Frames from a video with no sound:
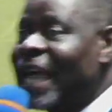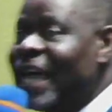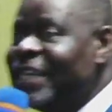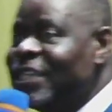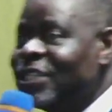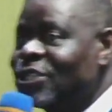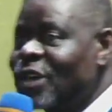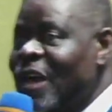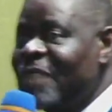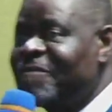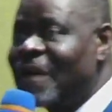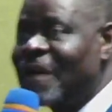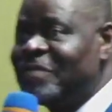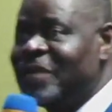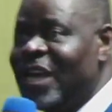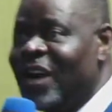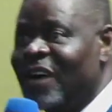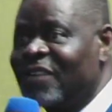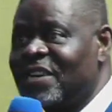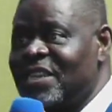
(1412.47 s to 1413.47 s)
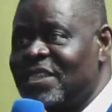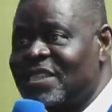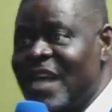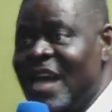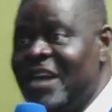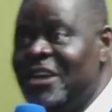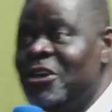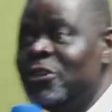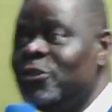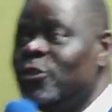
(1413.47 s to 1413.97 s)
into a family of Christians.
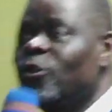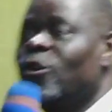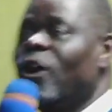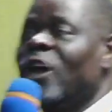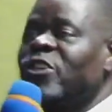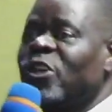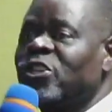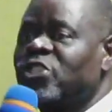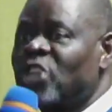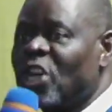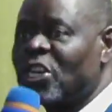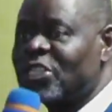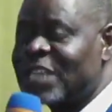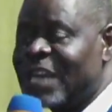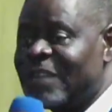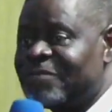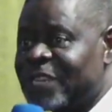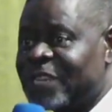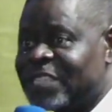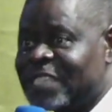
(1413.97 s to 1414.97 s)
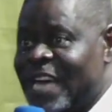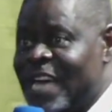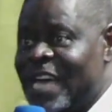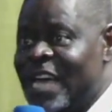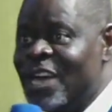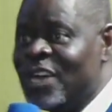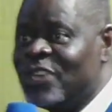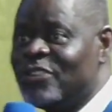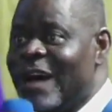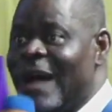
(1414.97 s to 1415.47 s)
You go to church every day.
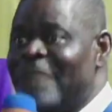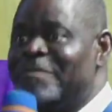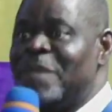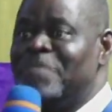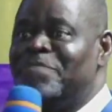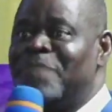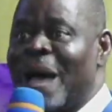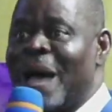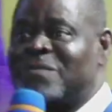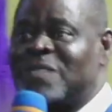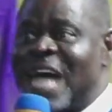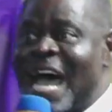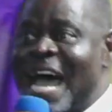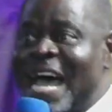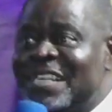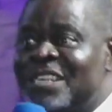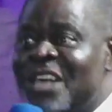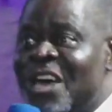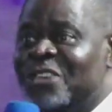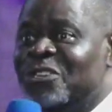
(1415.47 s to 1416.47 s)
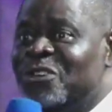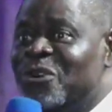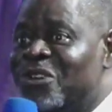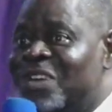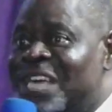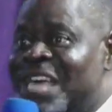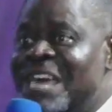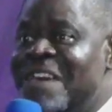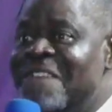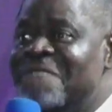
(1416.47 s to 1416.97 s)
You have been baptized. You
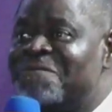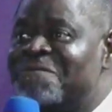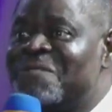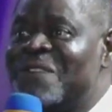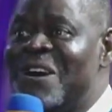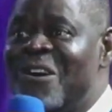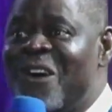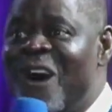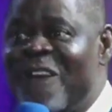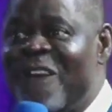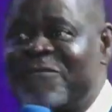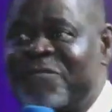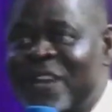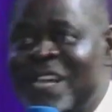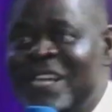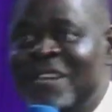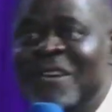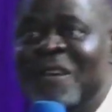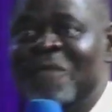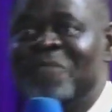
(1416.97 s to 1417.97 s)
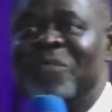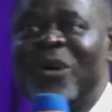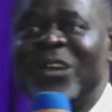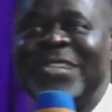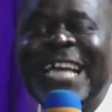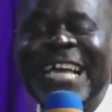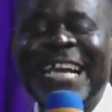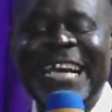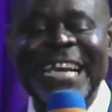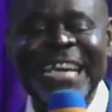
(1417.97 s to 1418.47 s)
give offering. But the
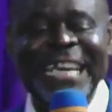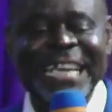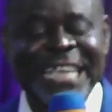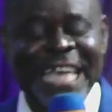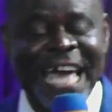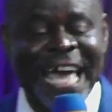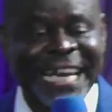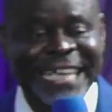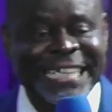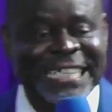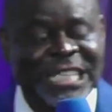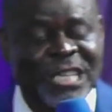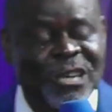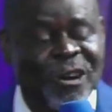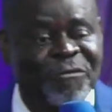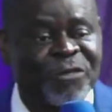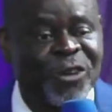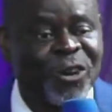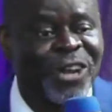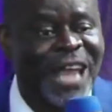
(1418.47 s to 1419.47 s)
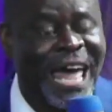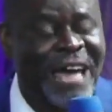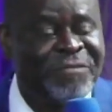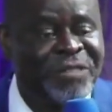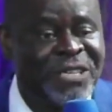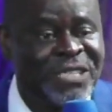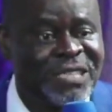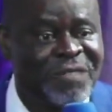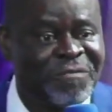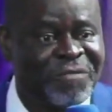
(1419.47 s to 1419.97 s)
reality of your life is
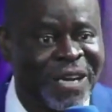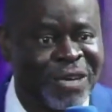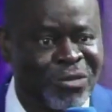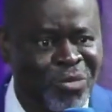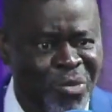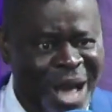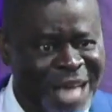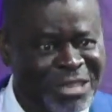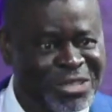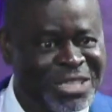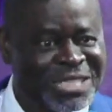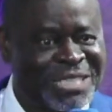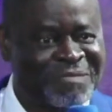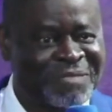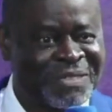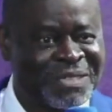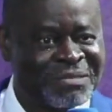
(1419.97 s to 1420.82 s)
different. Why are you deceiving?